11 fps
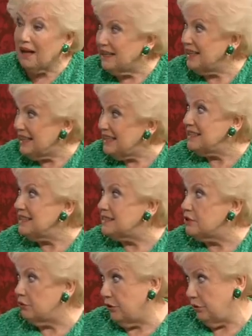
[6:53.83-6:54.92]
my knees
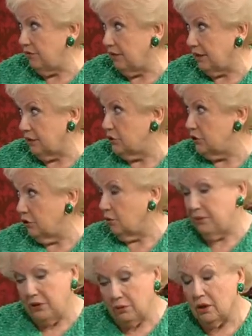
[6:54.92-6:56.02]
to you if I could
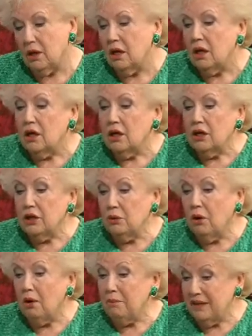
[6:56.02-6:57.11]
stop you.
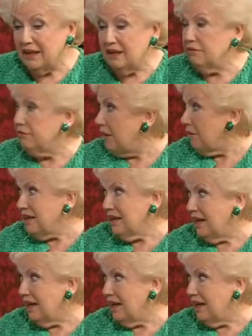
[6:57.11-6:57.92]
You are being very